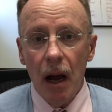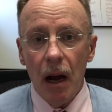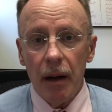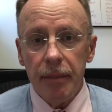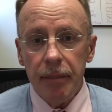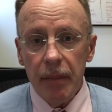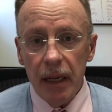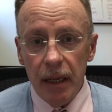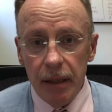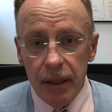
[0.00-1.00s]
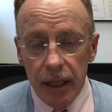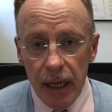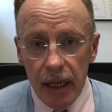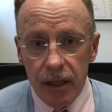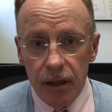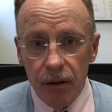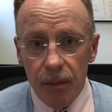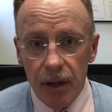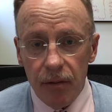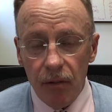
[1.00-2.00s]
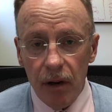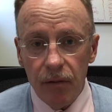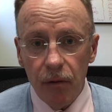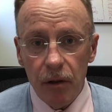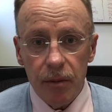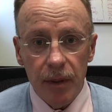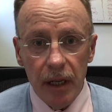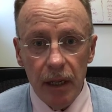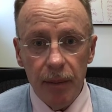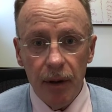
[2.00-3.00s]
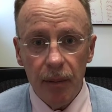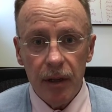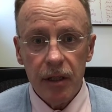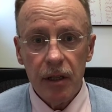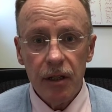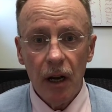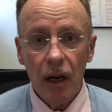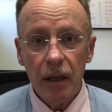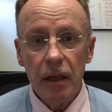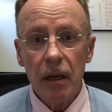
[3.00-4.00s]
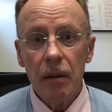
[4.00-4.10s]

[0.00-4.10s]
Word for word: Um, in today's intermittent reinforcement email message, I